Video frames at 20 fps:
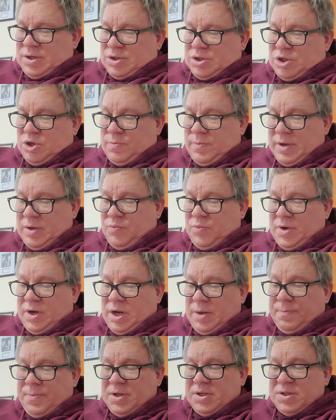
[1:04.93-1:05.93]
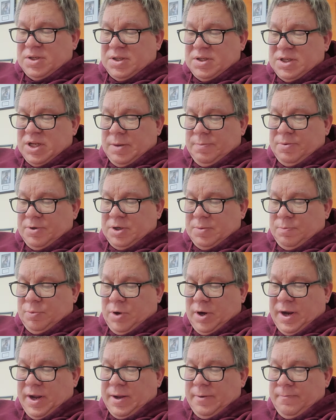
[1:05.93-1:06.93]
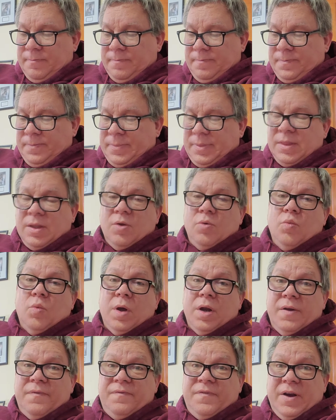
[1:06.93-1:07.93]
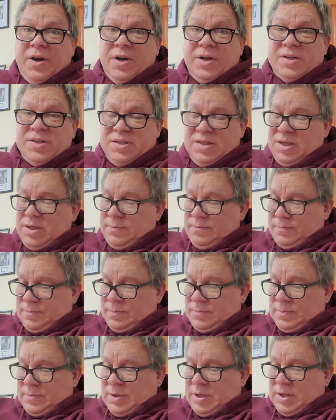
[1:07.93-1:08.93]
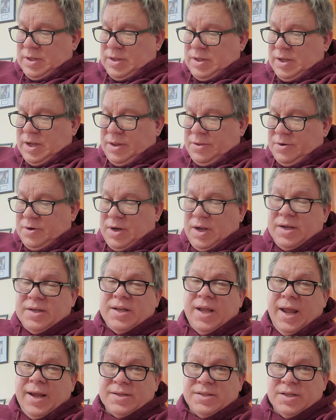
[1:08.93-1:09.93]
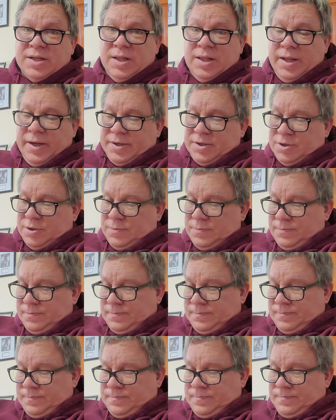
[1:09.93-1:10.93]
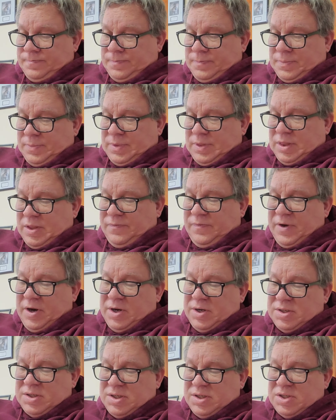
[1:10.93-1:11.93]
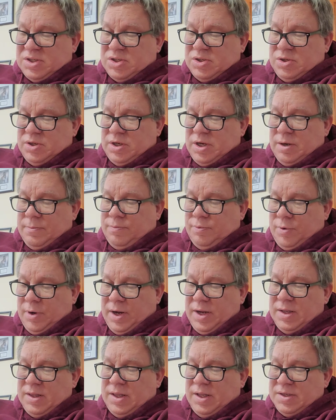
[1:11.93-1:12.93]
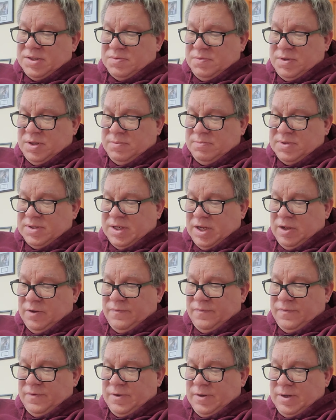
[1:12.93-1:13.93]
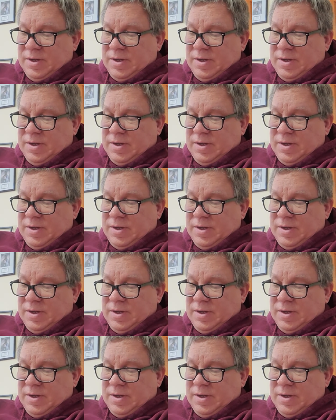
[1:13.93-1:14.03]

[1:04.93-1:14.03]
Two men went up into the temple to pray, one a Pharisee, the other a tax collector. The Pharisee stood and prayed thus with himself